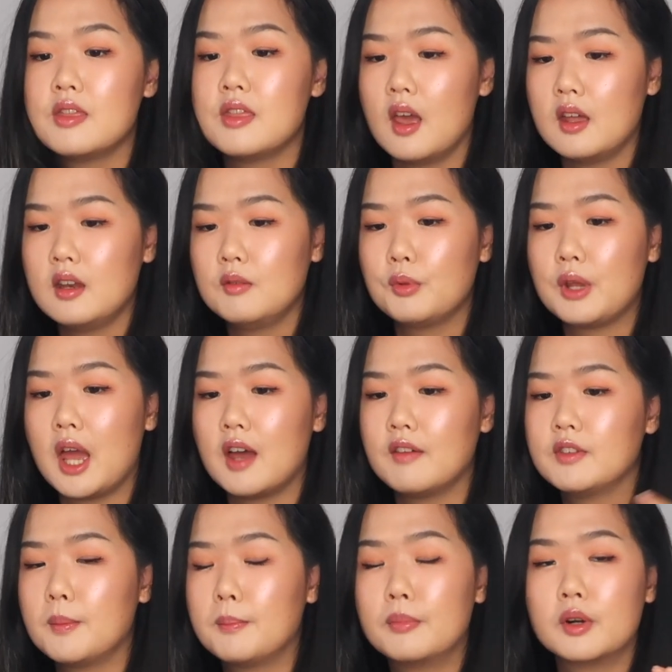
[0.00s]
Then we
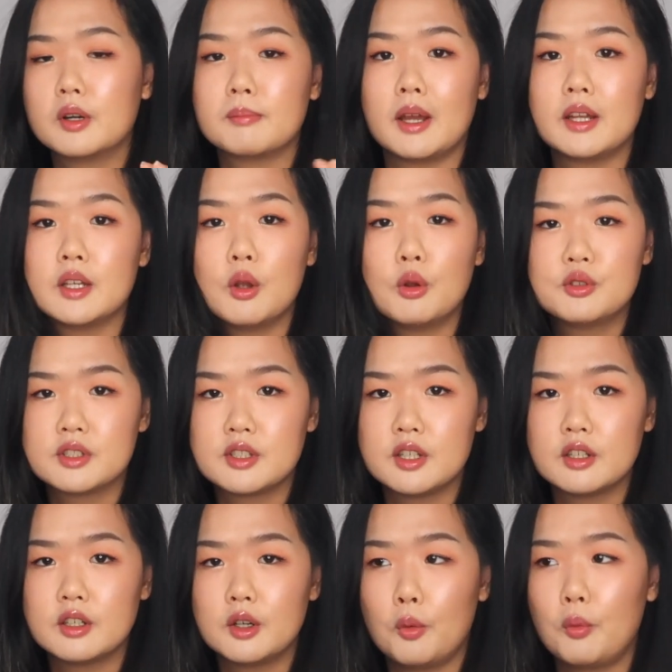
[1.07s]
have the burn my notes
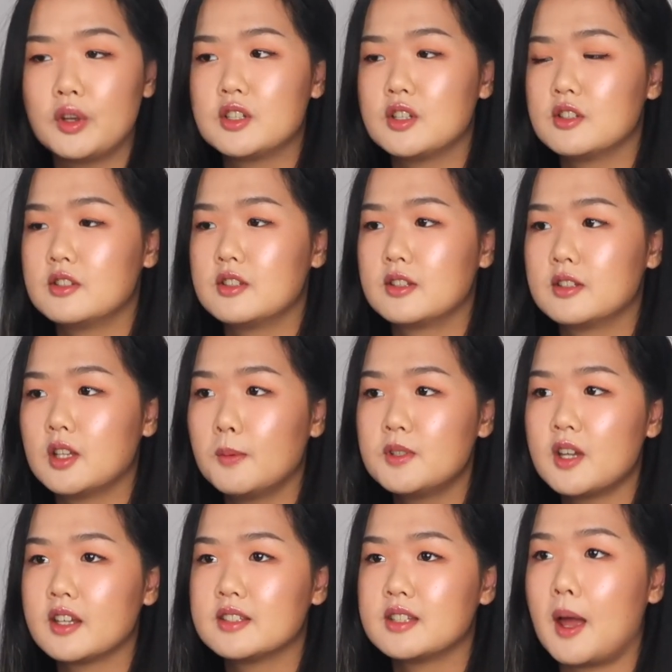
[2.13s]
tier, which is the
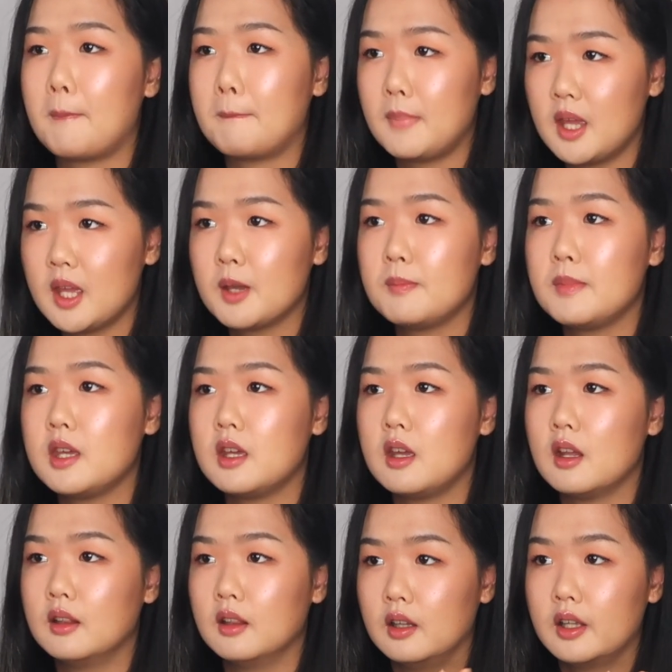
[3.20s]
subjects that make
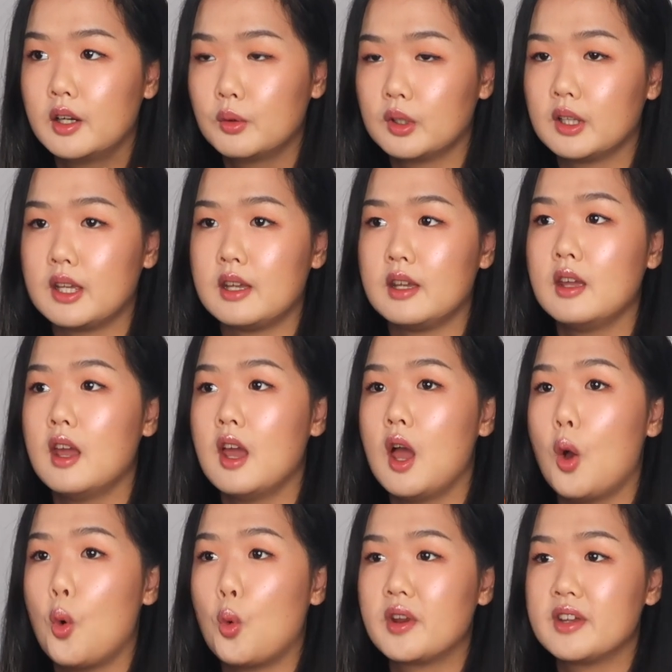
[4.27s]
me literally
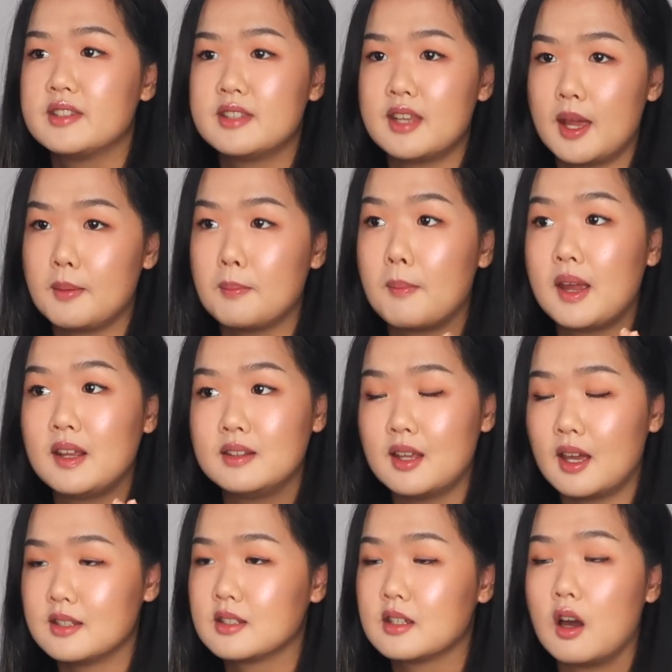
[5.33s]
want to set my
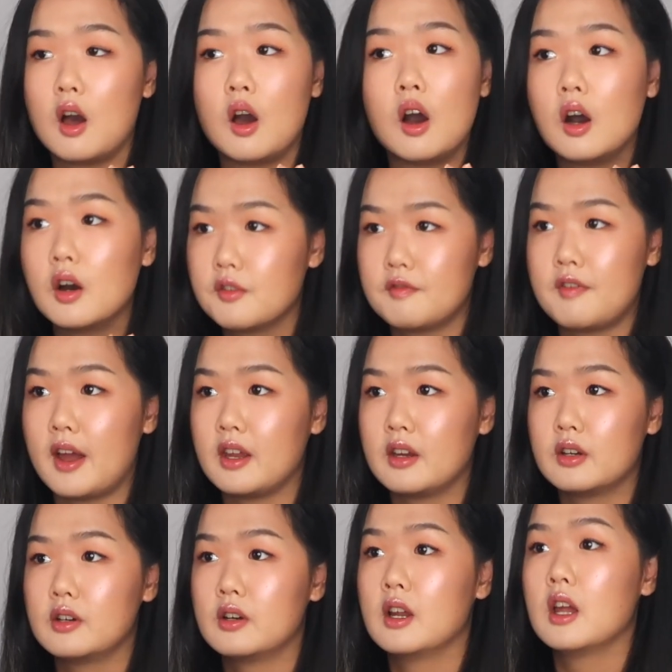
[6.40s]
desk on
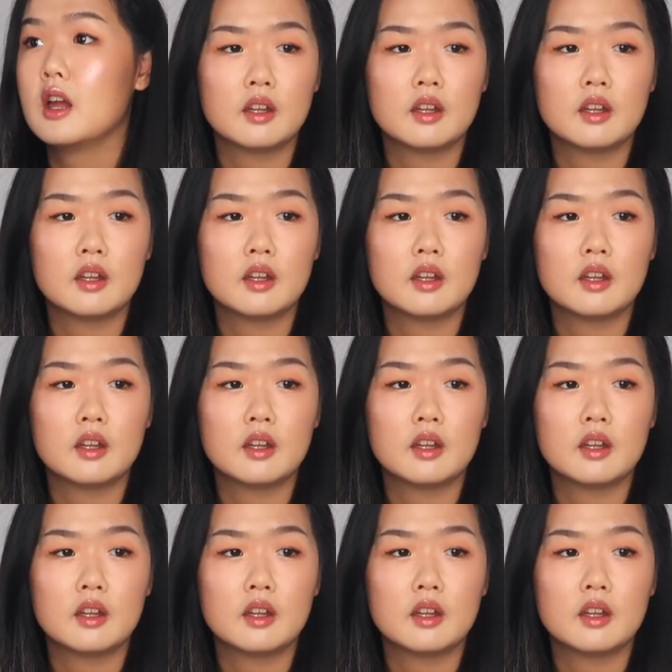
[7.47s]
fire.